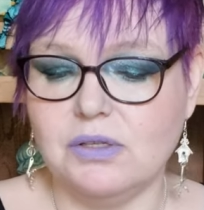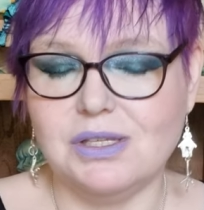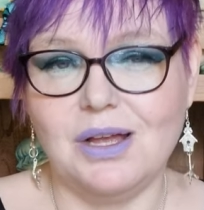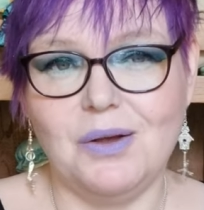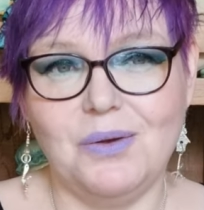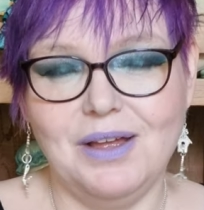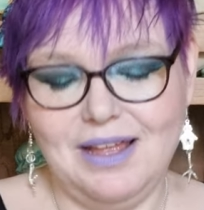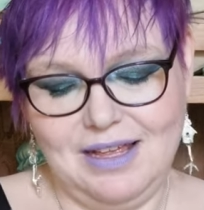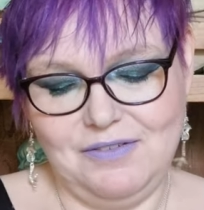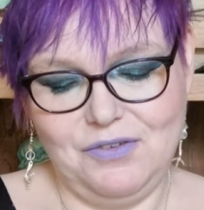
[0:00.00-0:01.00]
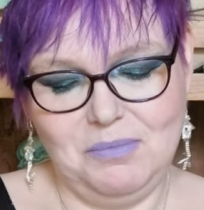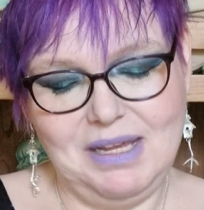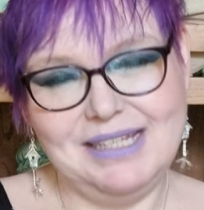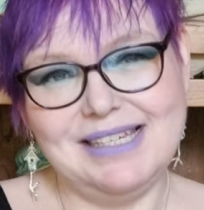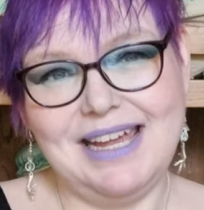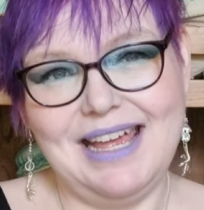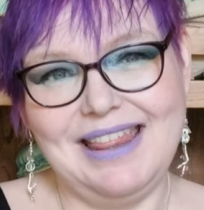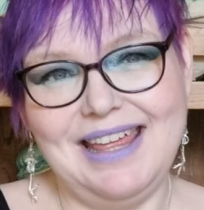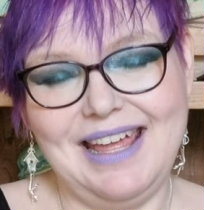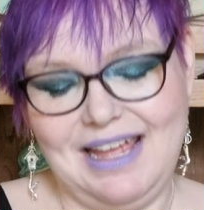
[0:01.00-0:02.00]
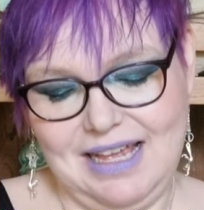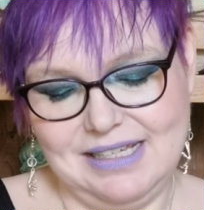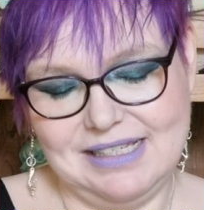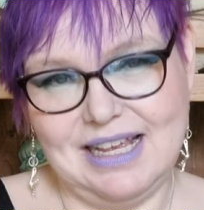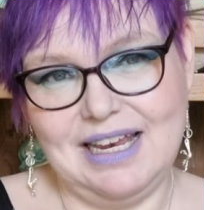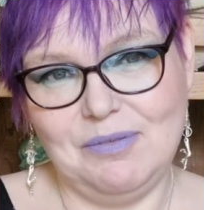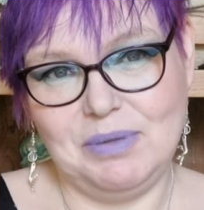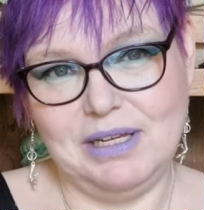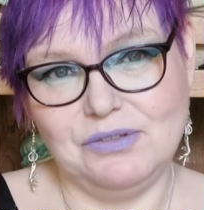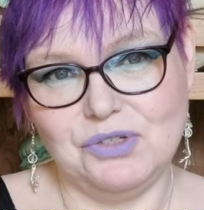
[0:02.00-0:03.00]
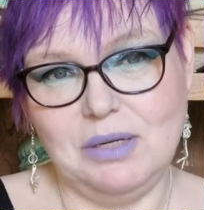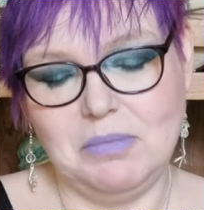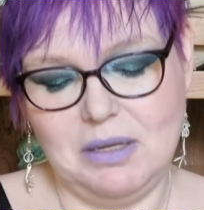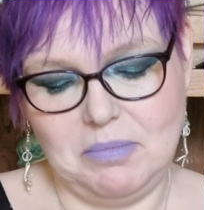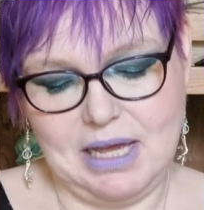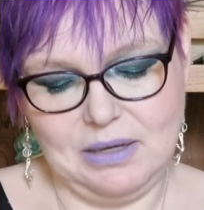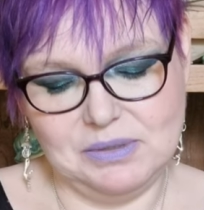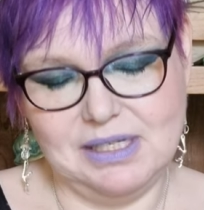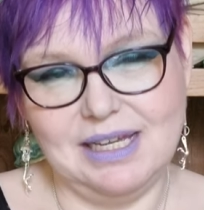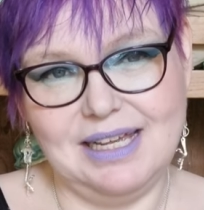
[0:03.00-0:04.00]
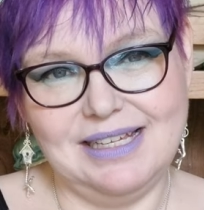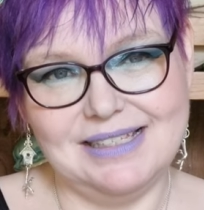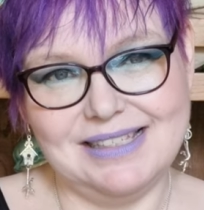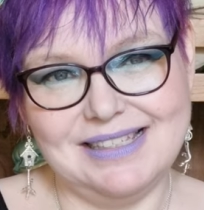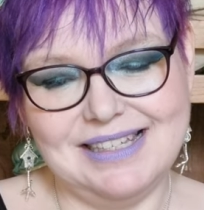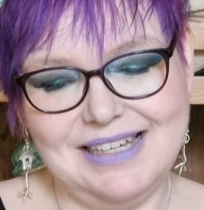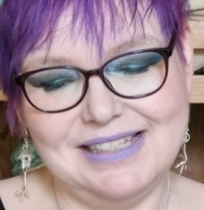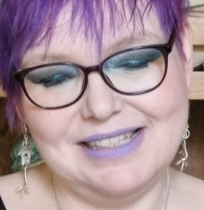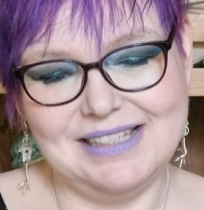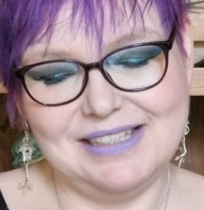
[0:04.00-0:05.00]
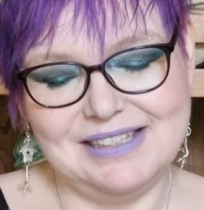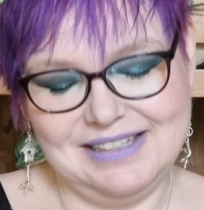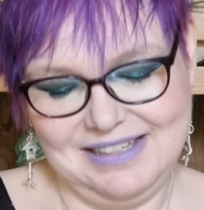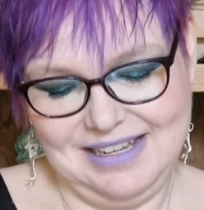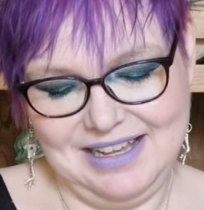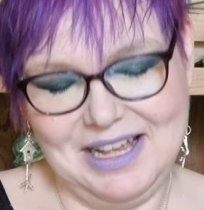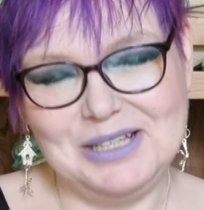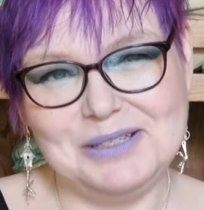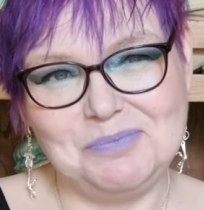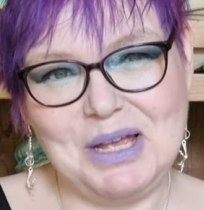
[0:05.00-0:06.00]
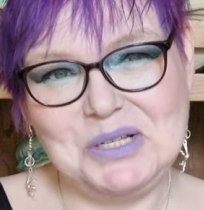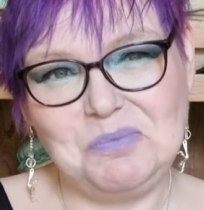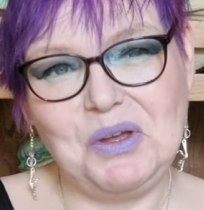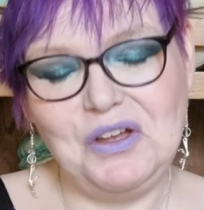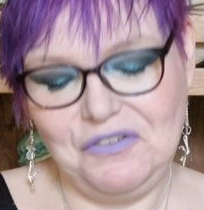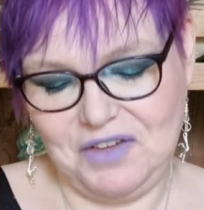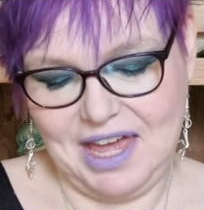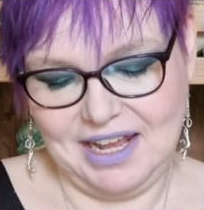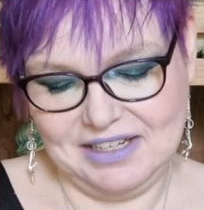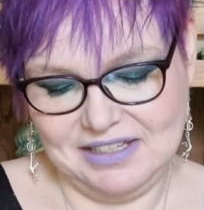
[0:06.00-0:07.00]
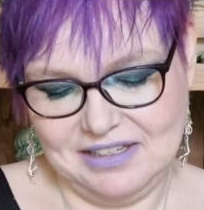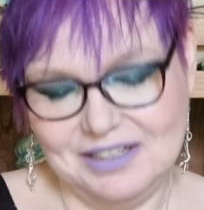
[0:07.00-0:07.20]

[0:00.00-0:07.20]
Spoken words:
So for me to get this, and I've been dreaming about it, it's perfect.